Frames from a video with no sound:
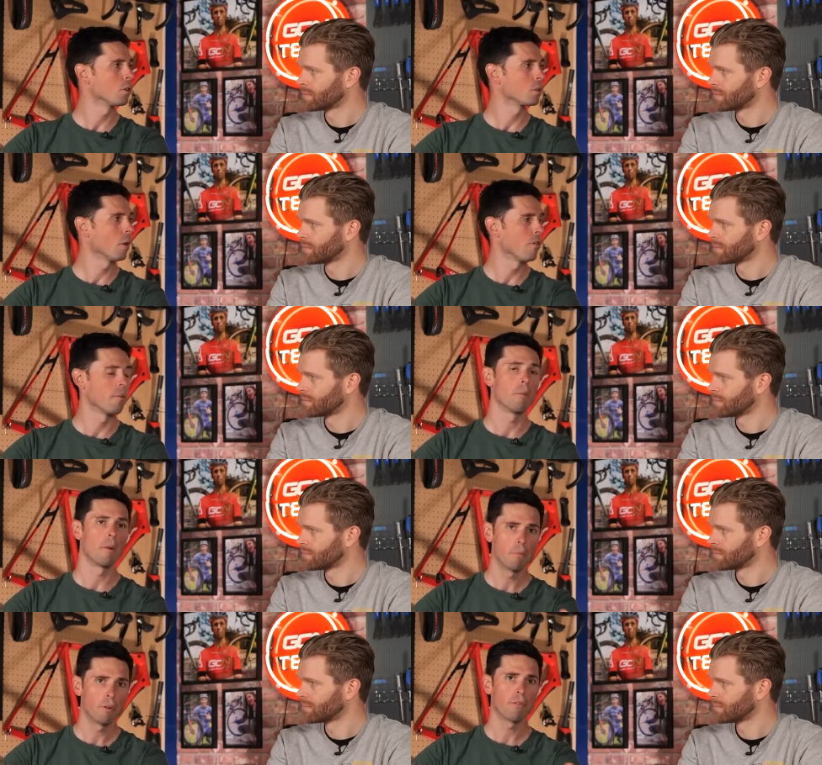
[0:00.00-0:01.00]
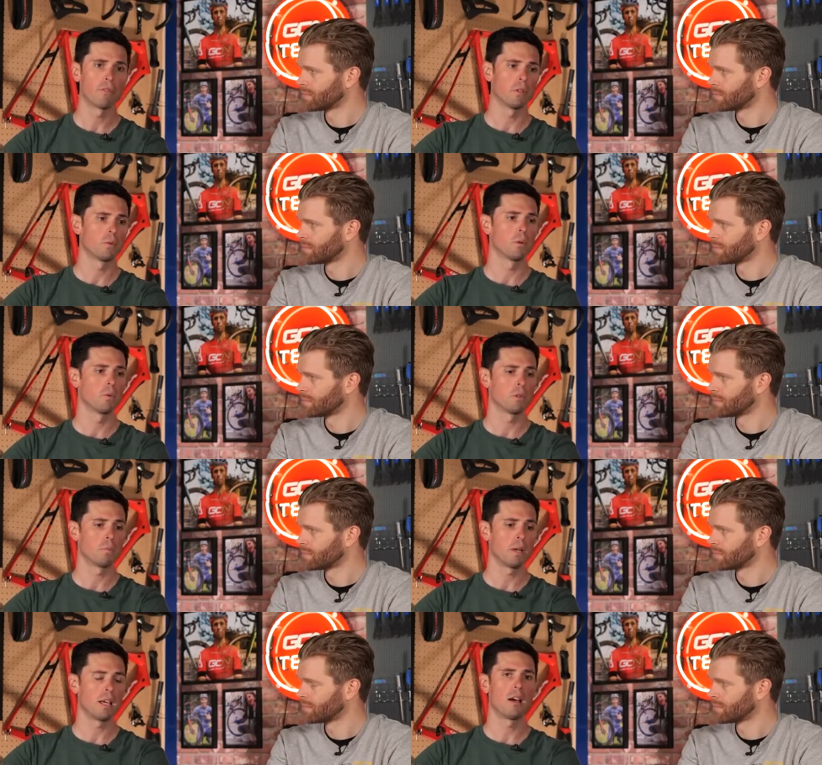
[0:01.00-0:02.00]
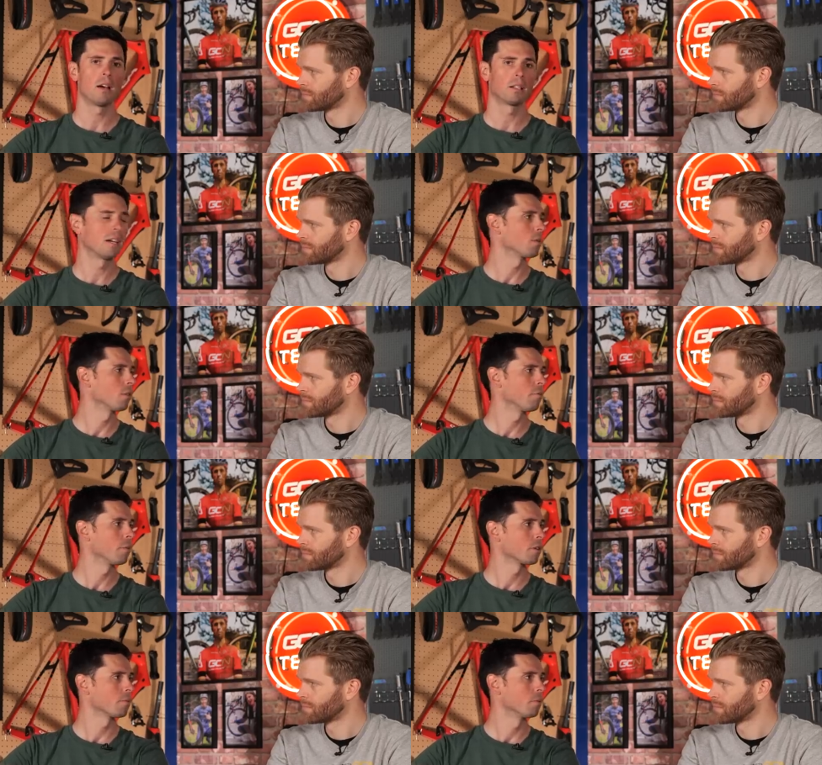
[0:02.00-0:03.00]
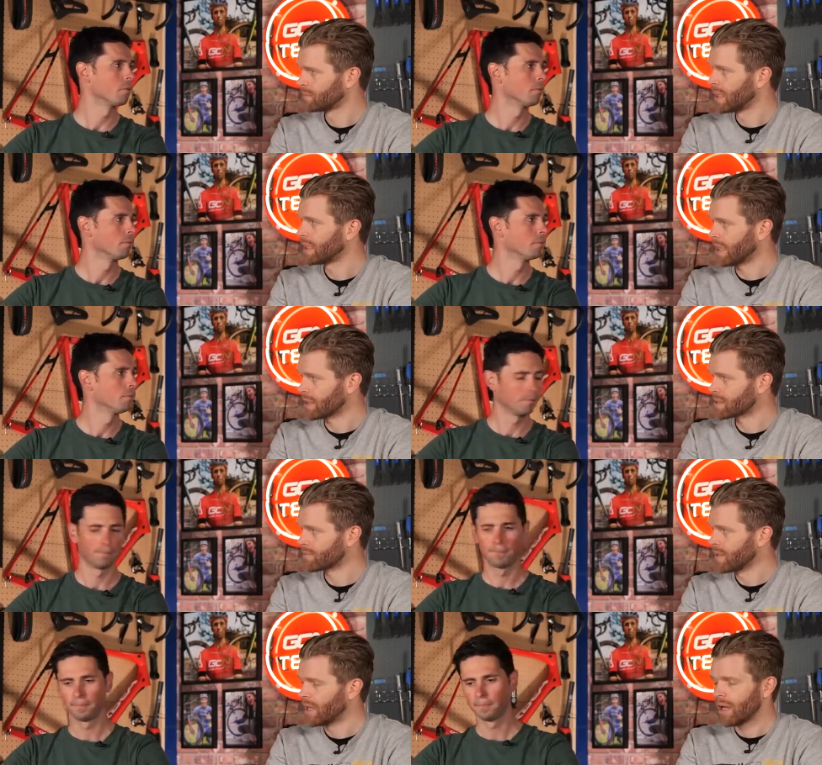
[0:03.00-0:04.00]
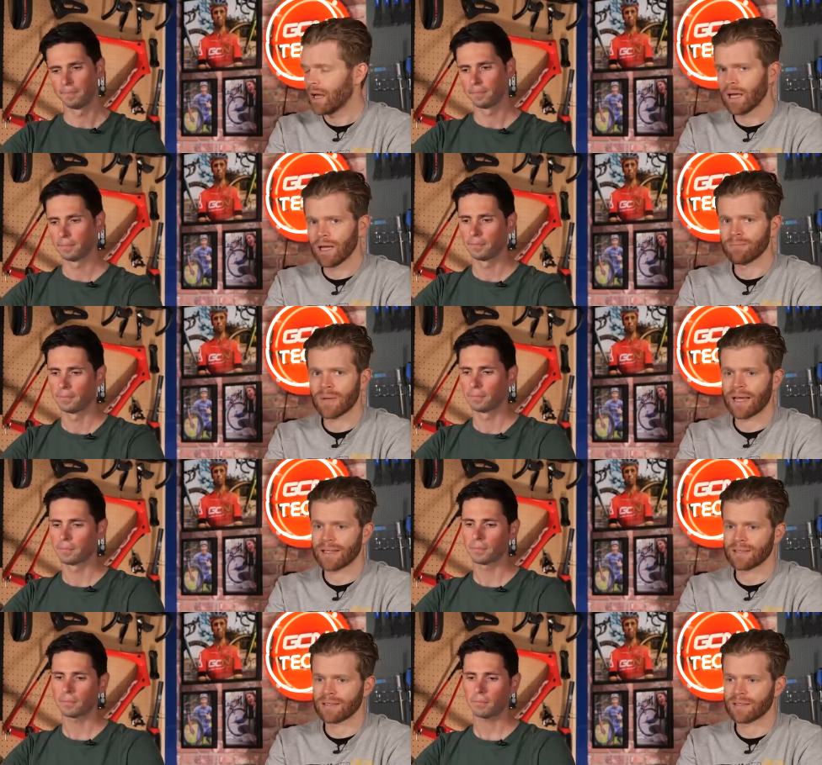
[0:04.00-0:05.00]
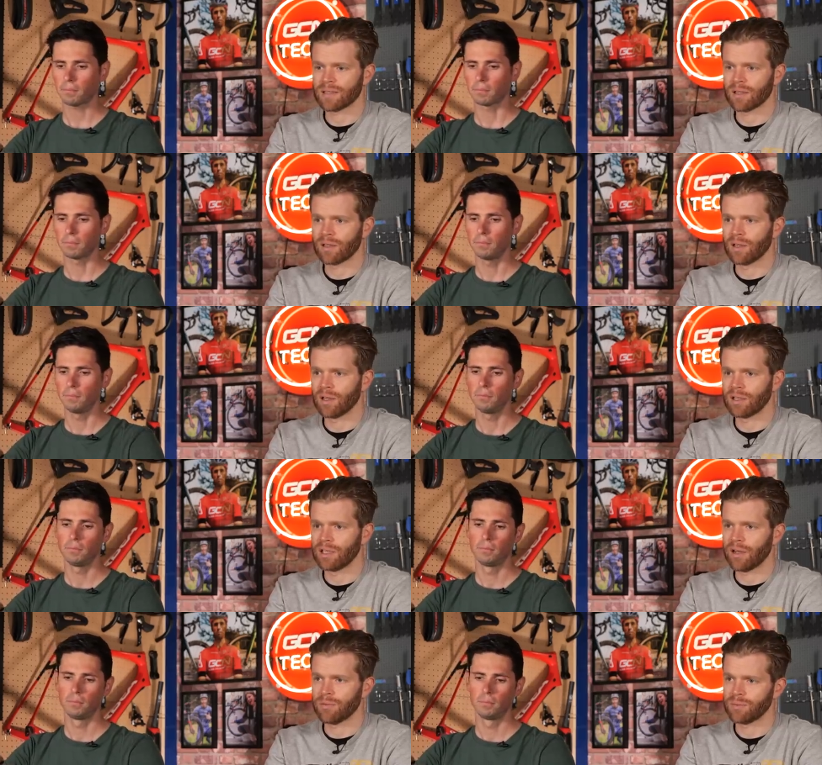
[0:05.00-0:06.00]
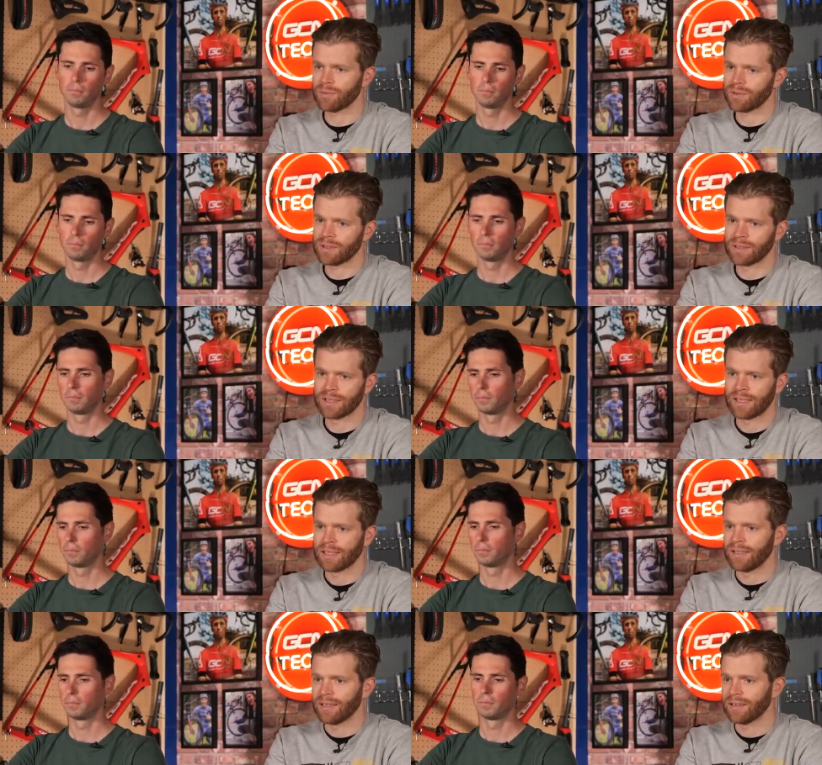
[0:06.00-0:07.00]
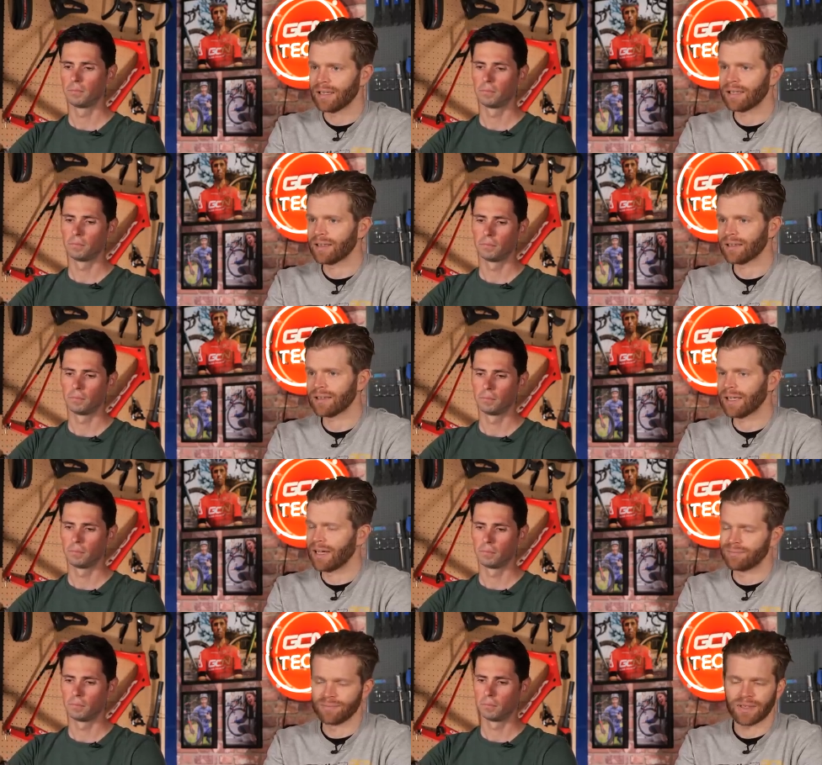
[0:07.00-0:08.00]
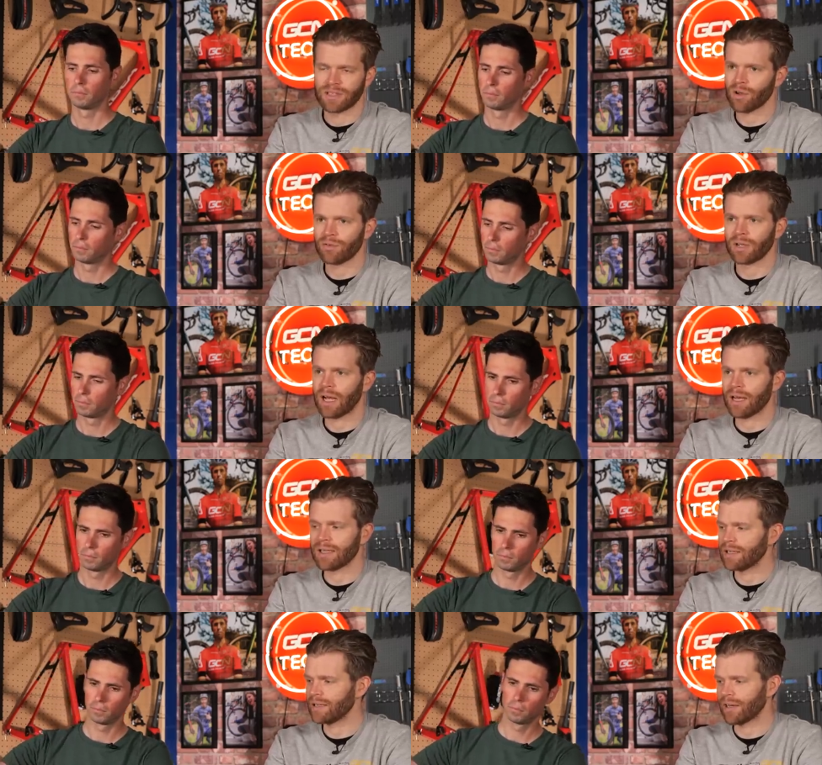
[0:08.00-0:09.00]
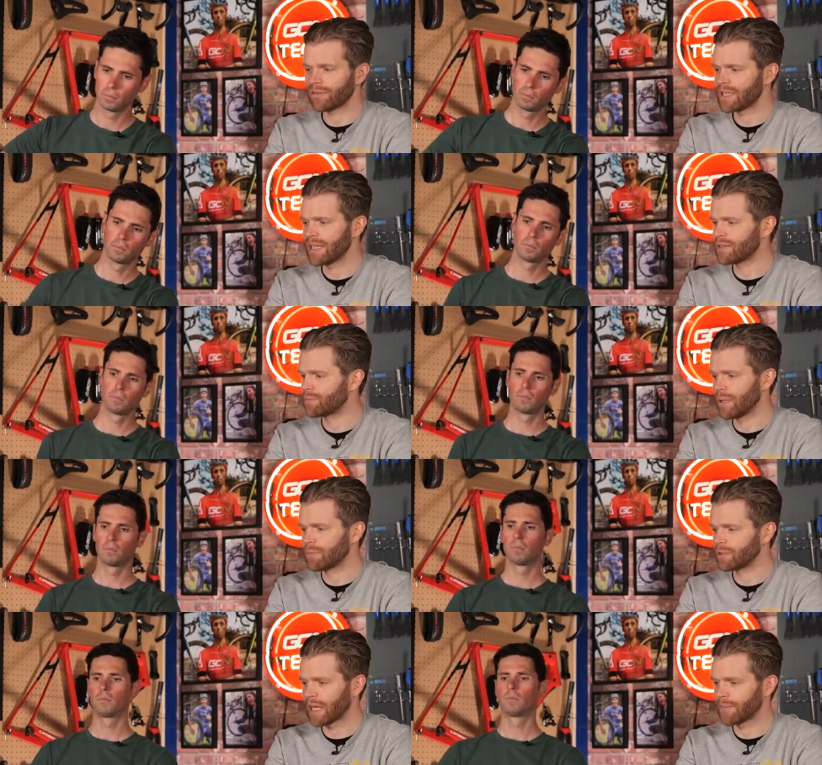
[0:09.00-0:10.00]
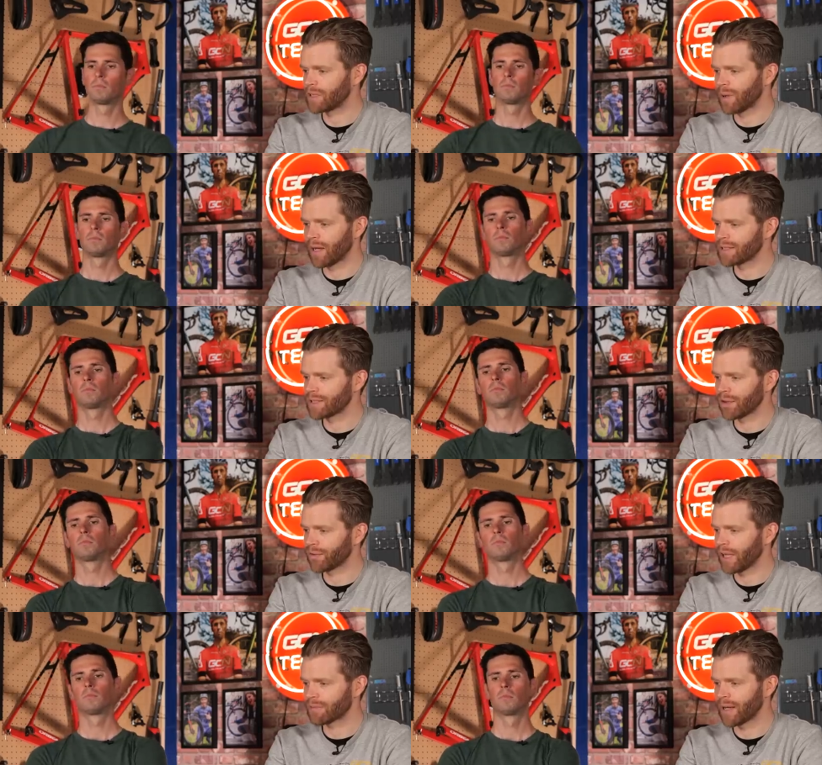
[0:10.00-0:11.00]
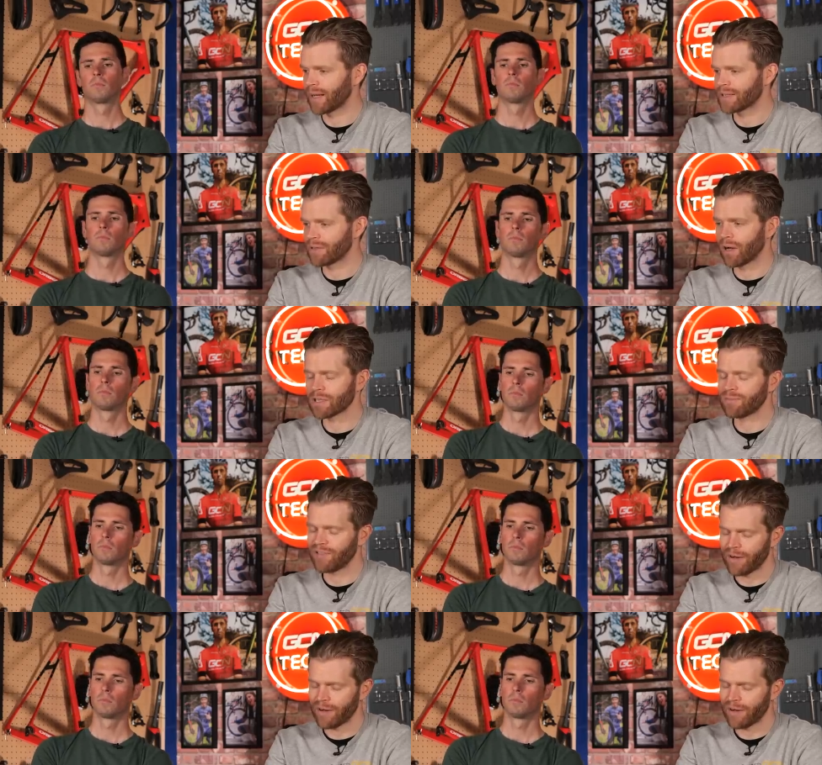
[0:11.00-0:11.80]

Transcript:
Speaker 1: whatsoever, but my preference would always be a hard case one if possible. Yes. Hmm. Um, and, uh, you
Speaker 2: know, the, yeah, soft. I, have seen people damage bikes in soft case bags. There are some